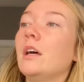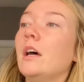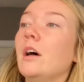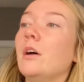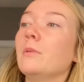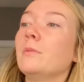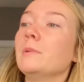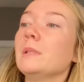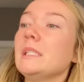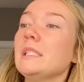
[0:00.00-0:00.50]

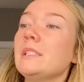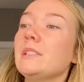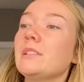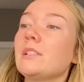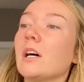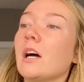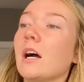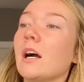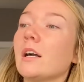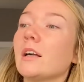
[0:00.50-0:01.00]
a
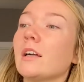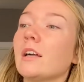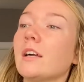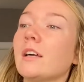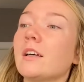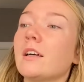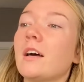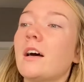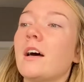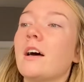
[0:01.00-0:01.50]
restock
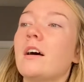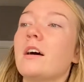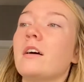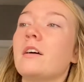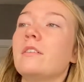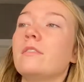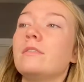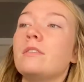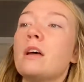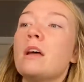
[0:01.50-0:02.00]

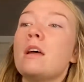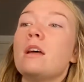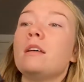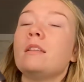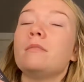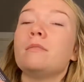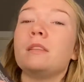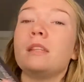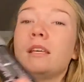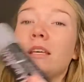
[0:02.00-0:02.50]
of
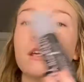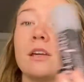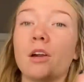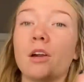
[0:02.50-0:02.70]
the